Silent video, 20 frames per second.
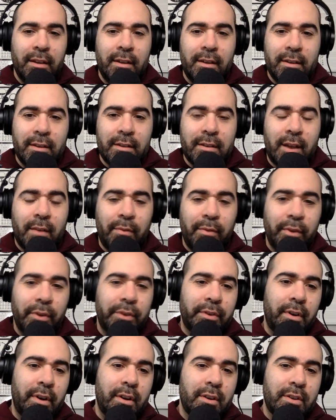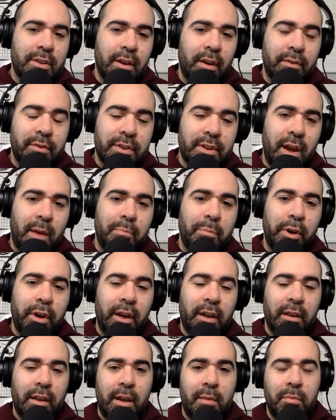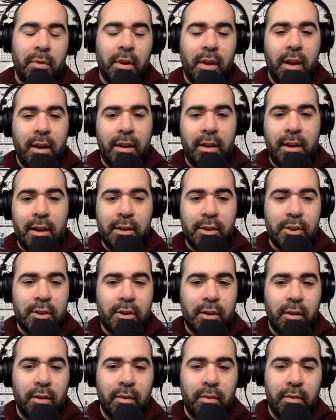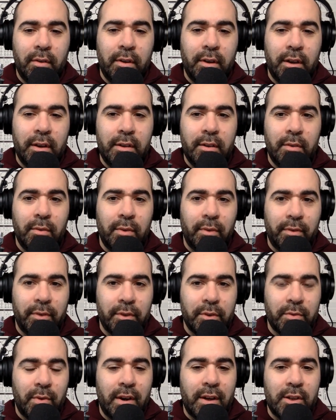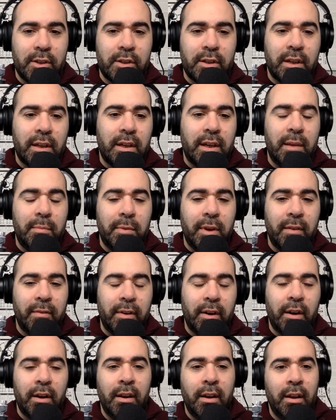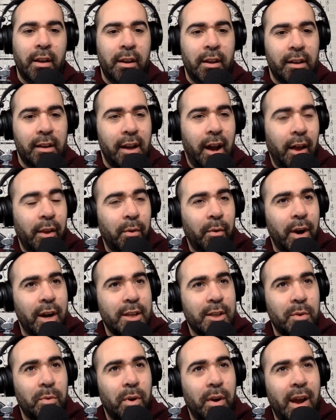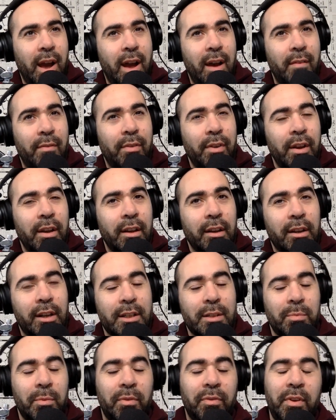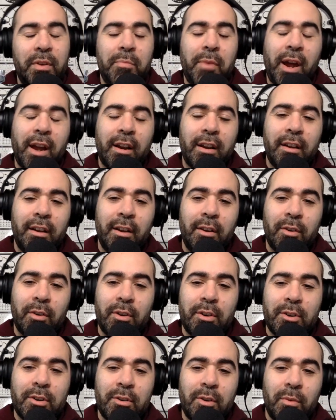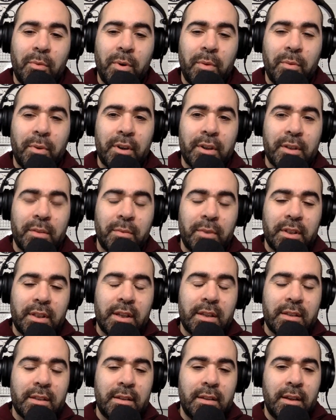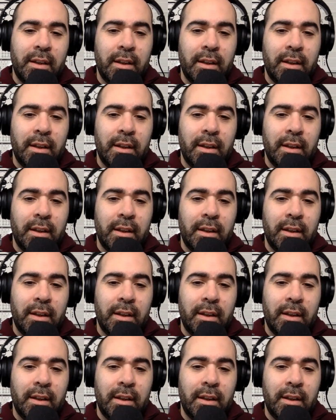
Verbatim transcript: Stop filtering yourself. Stop putting a label on it and just go and do what feels right and just keep giving her. Otherwise, you won't have customer feedback in order to know what works and what doesn't.